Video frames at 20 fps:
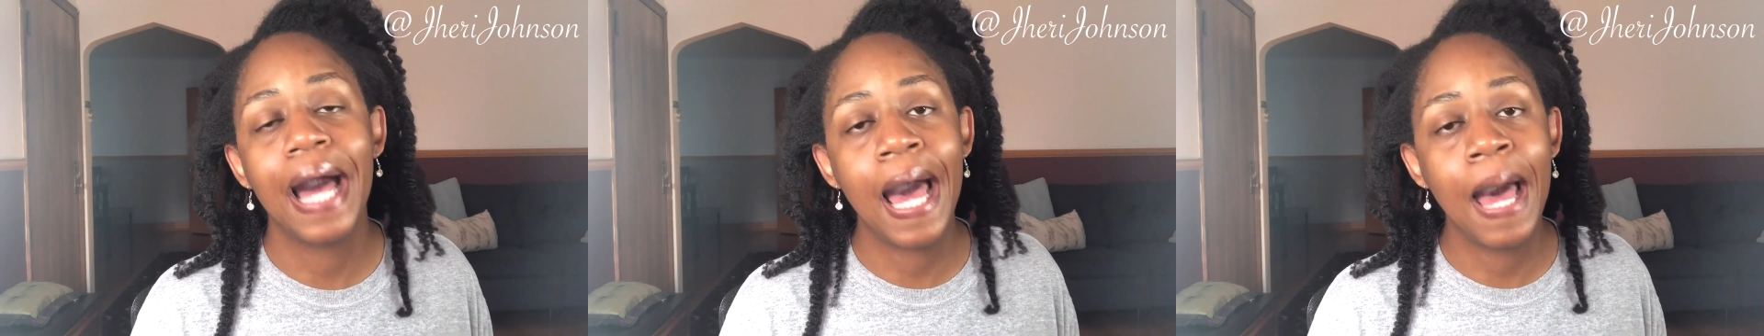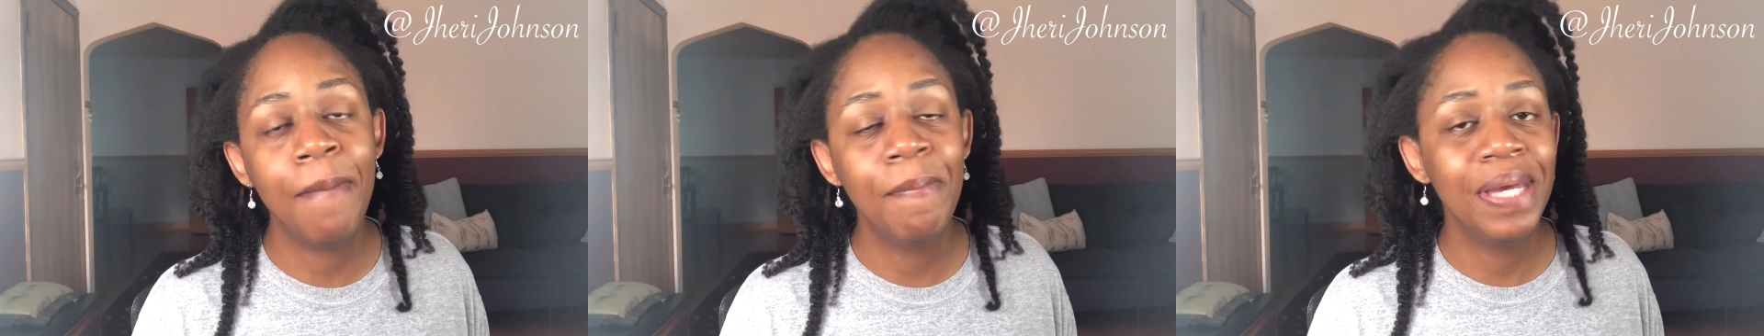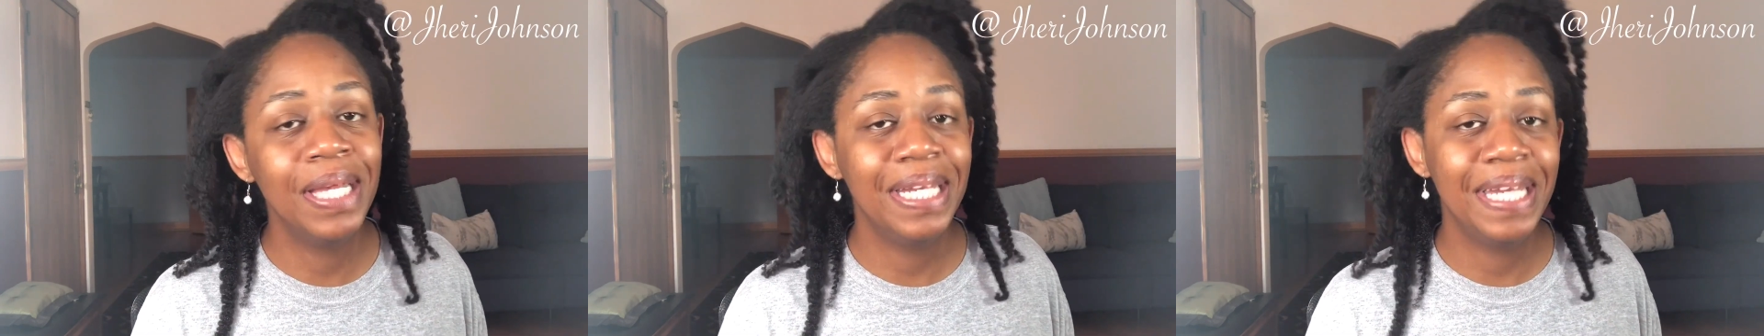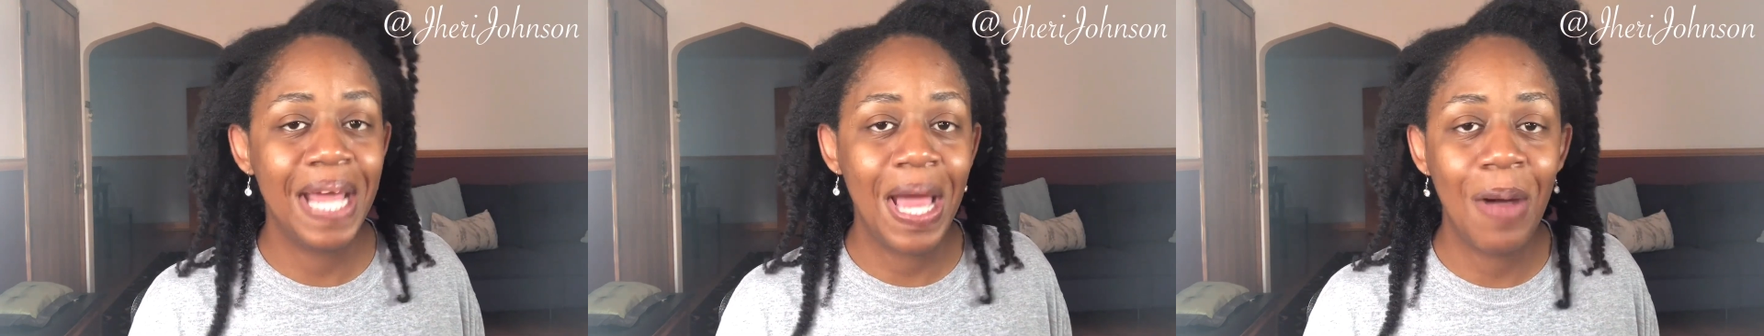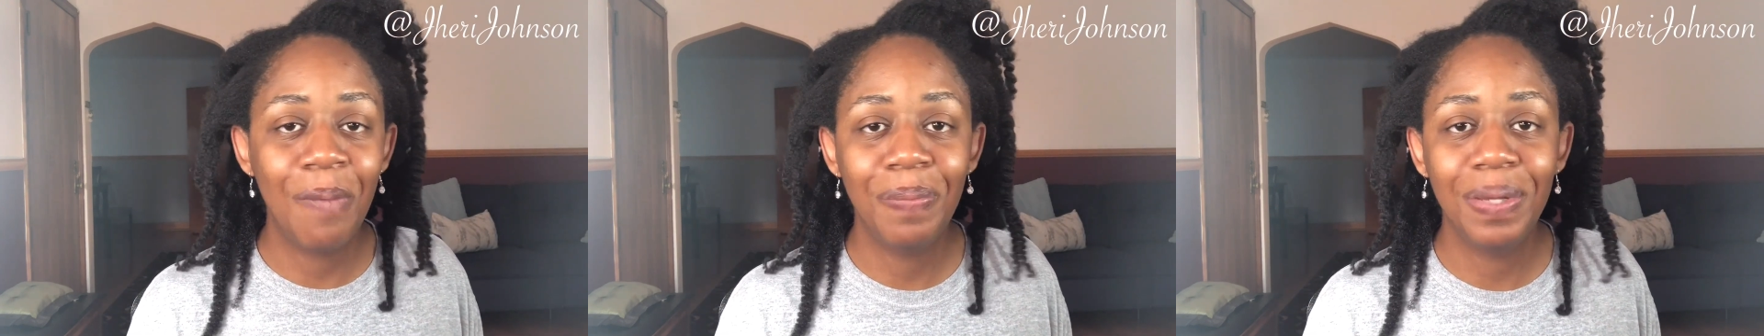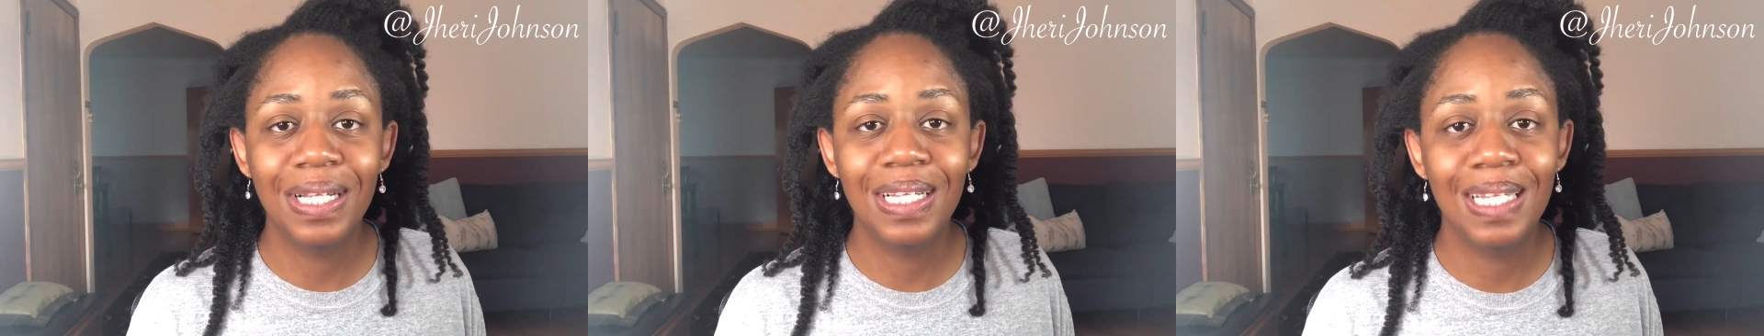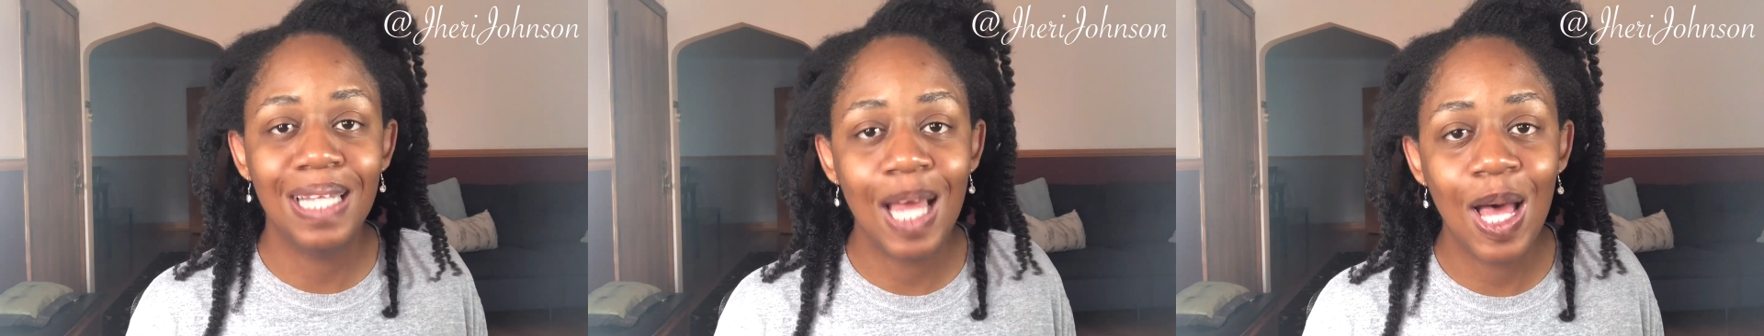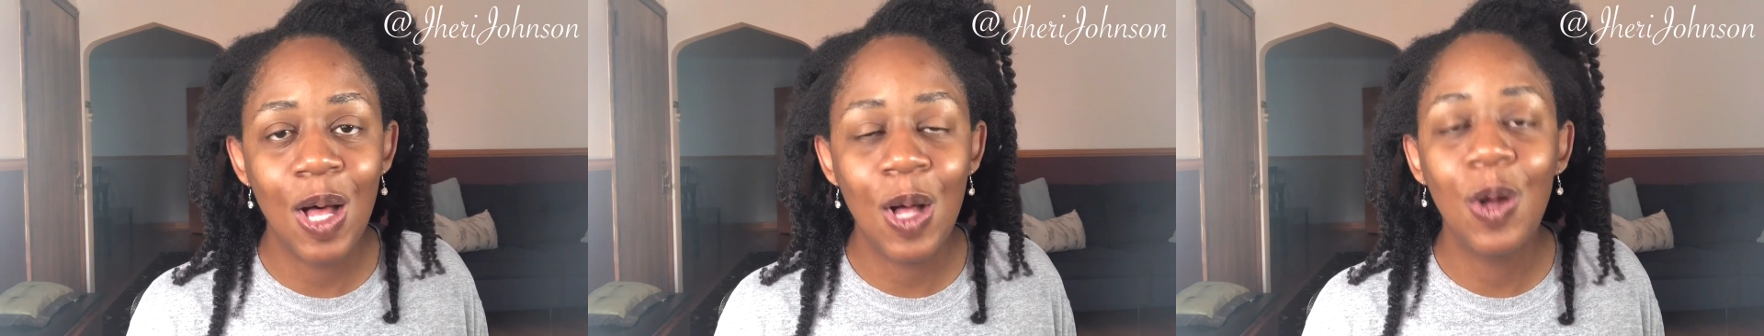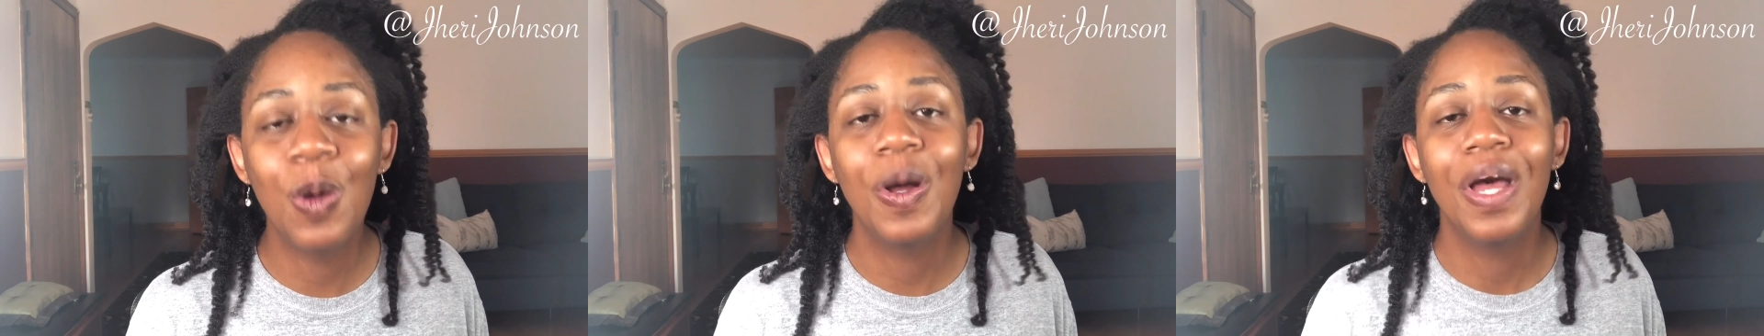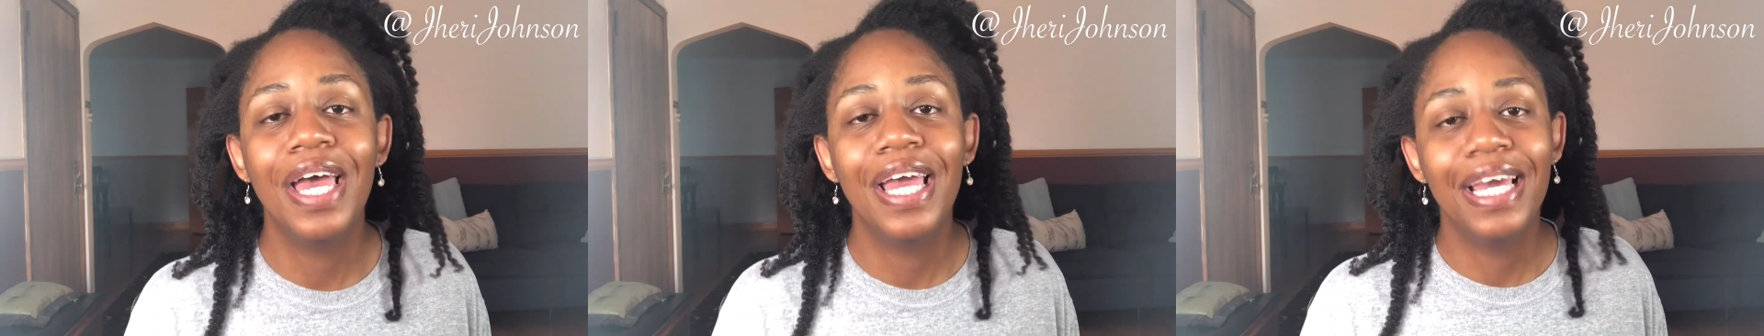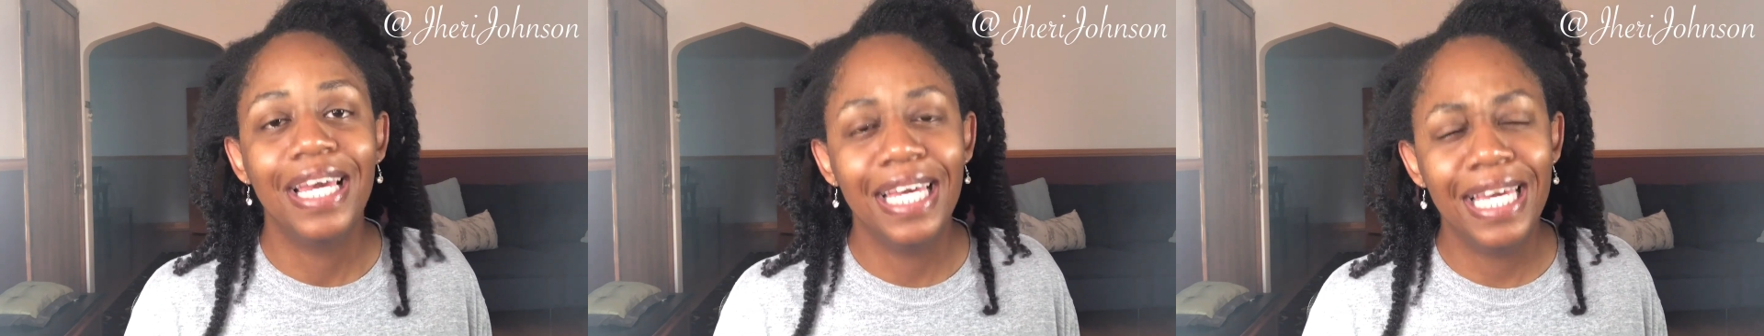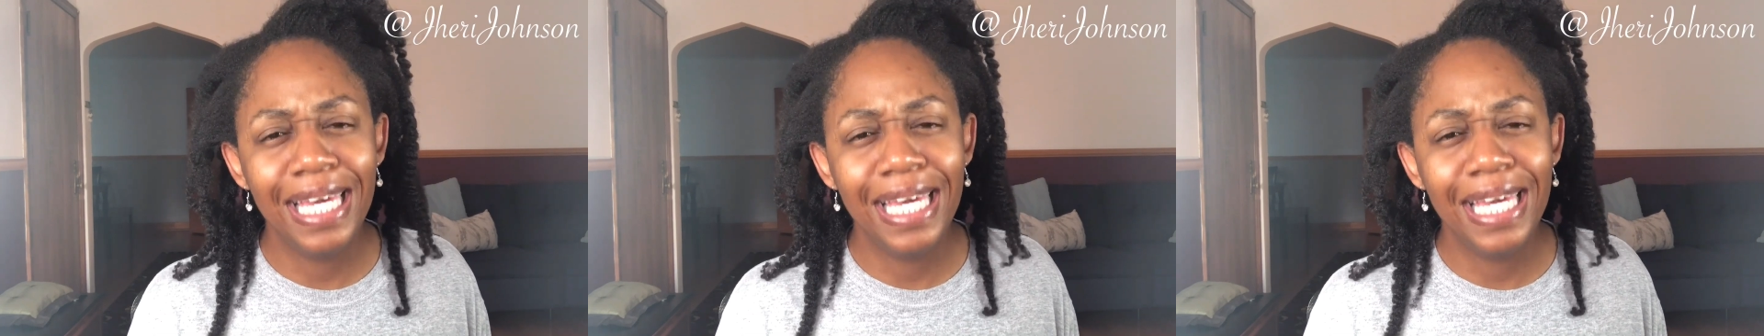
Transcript: Comment down below.